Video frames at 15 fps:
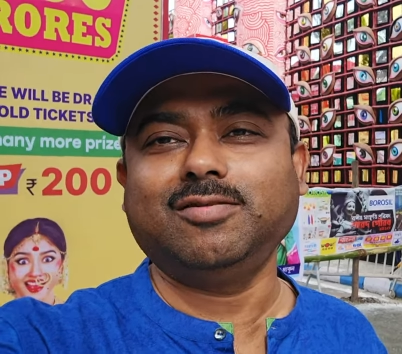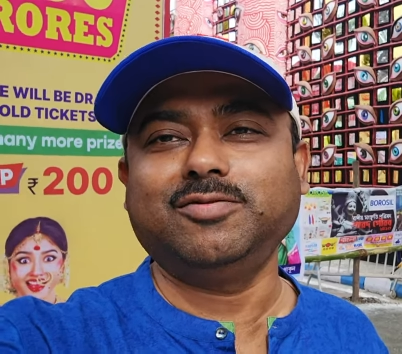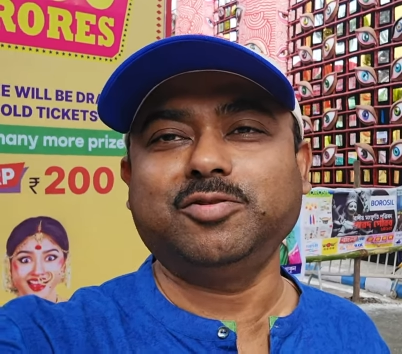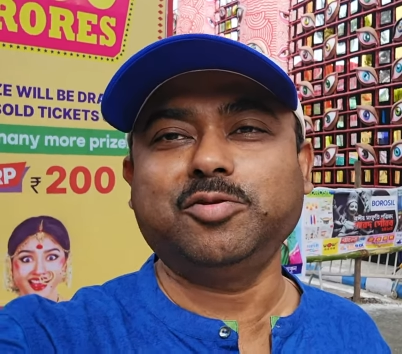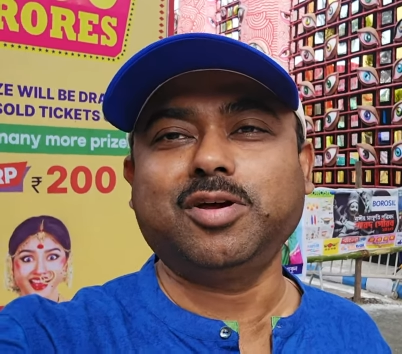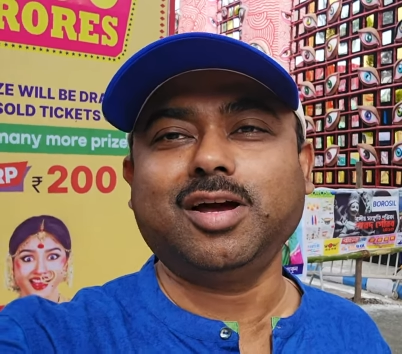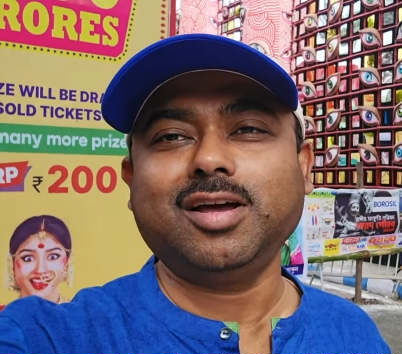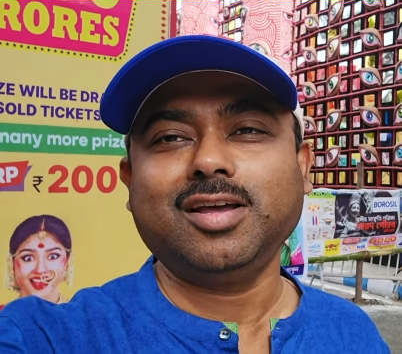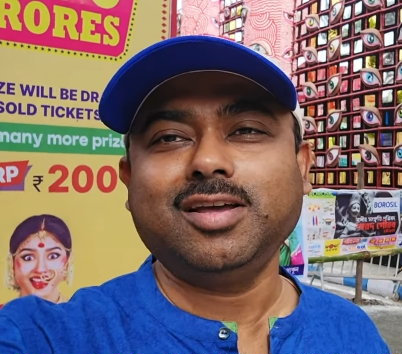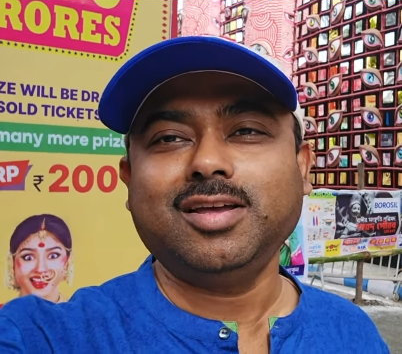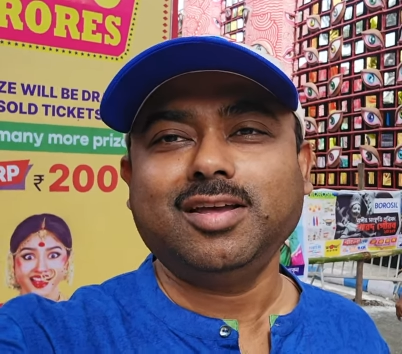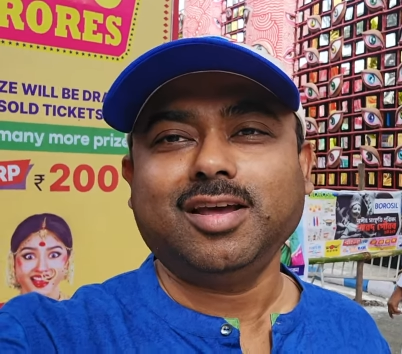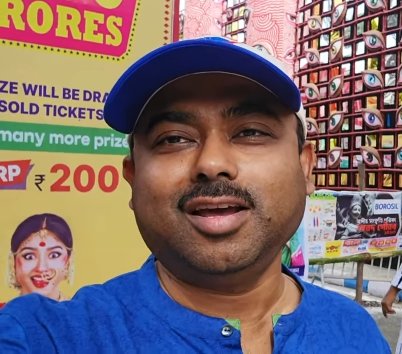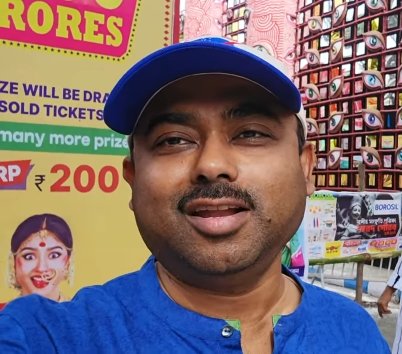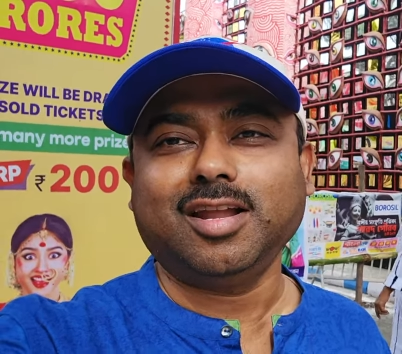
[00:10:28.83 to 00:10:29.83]
Speaker 1: of Durga,
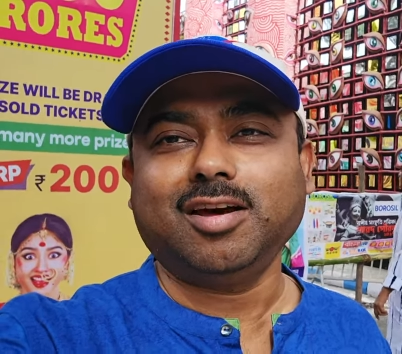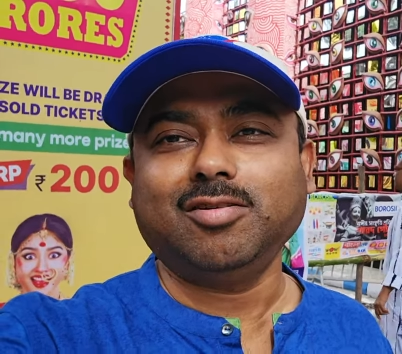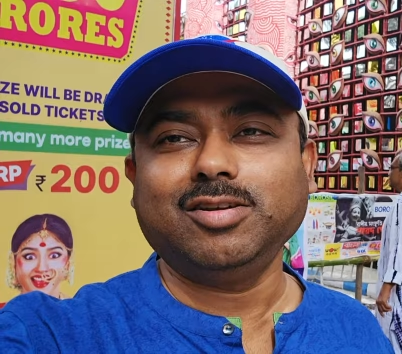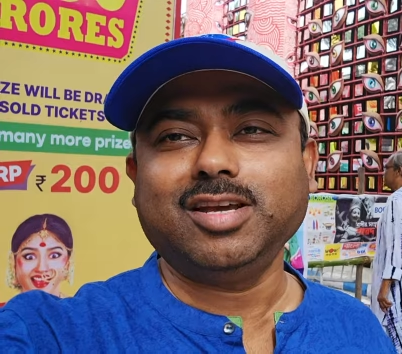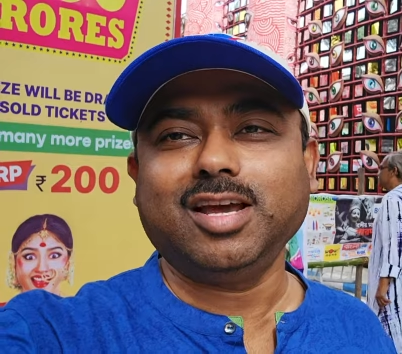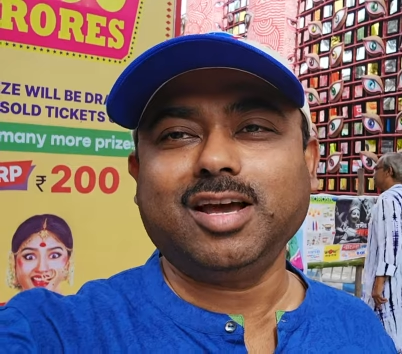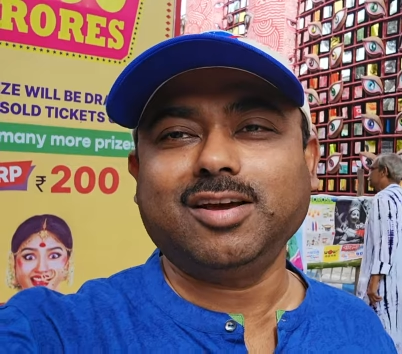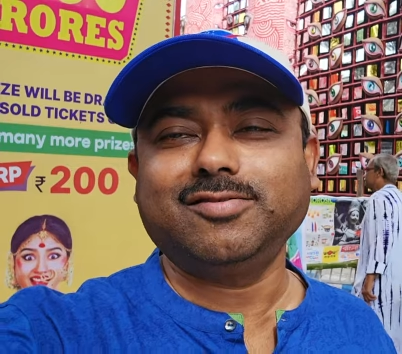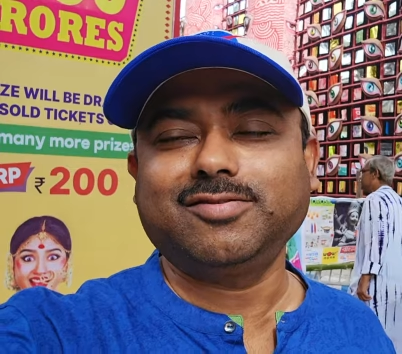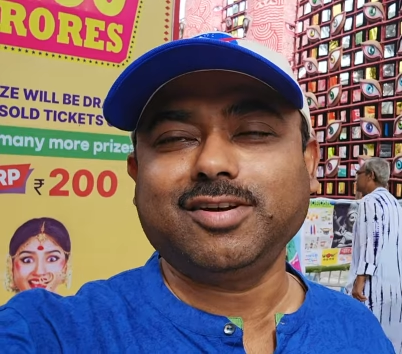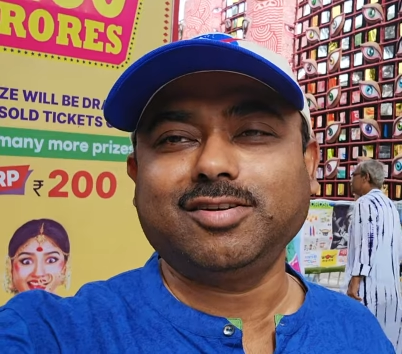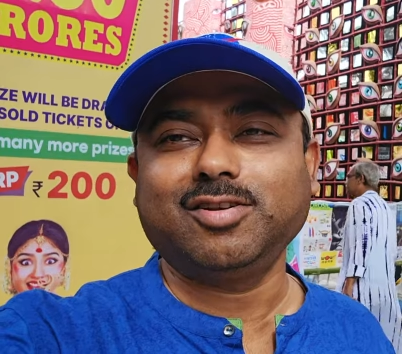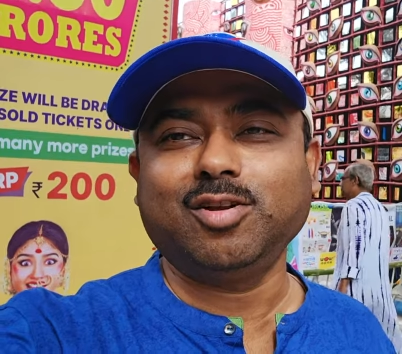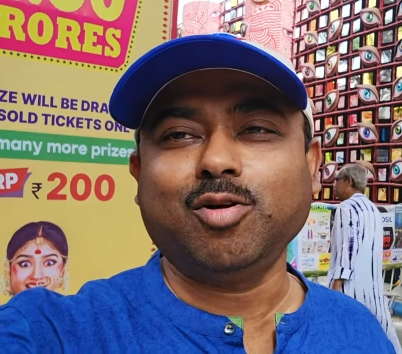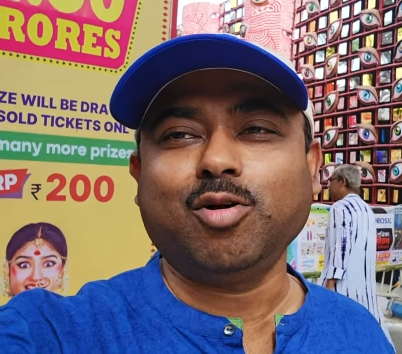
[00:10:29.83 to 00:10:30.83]
and now we have
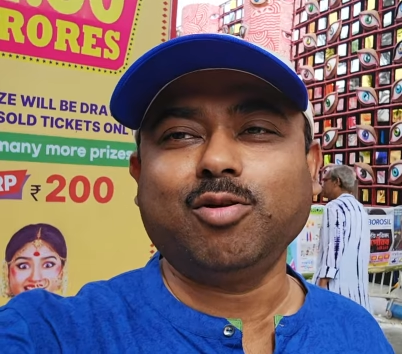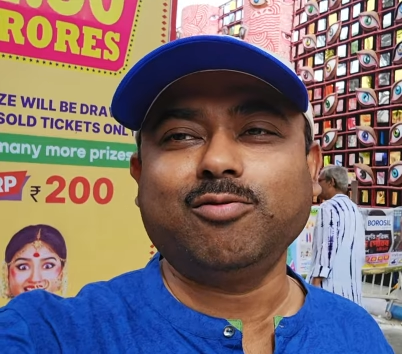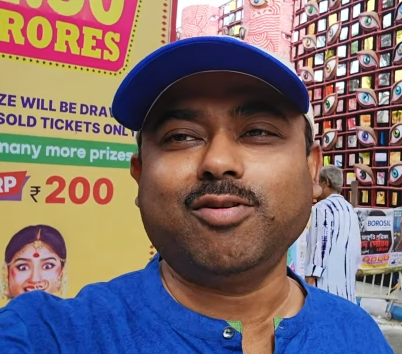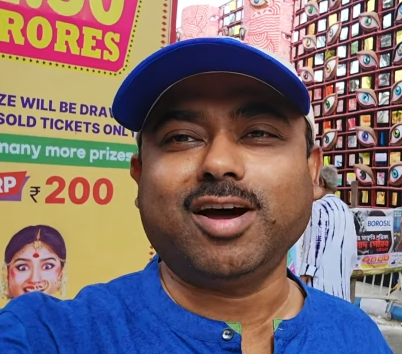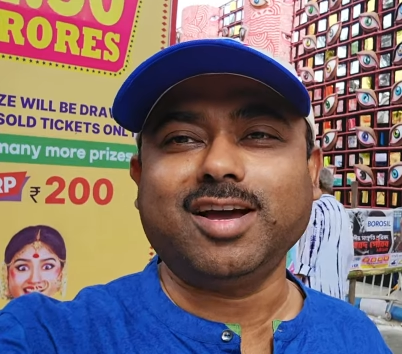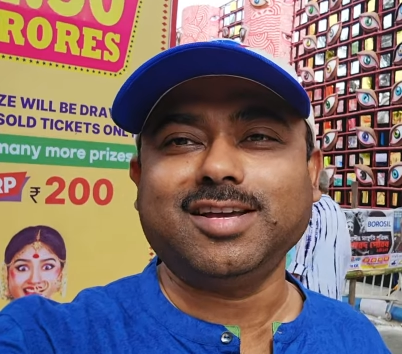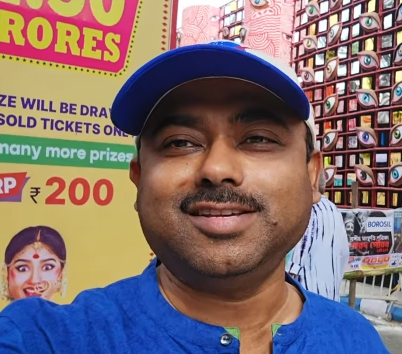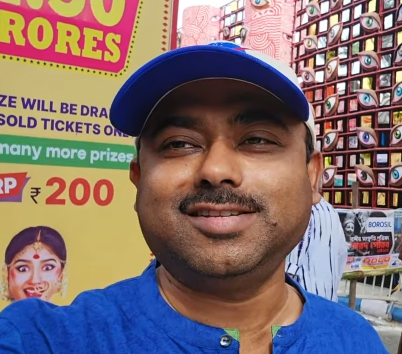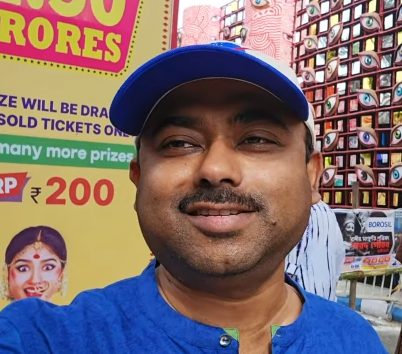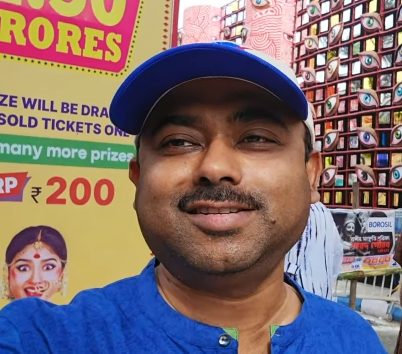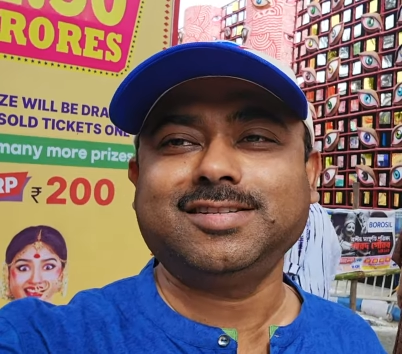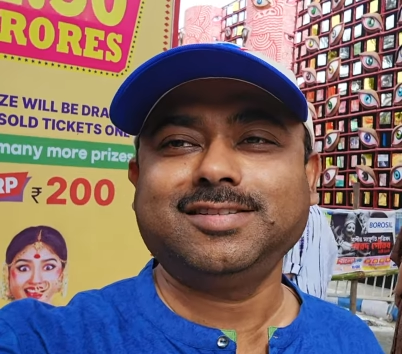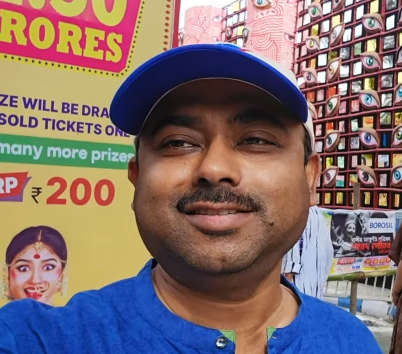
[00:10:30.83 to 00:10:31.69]
got a lot of eyes.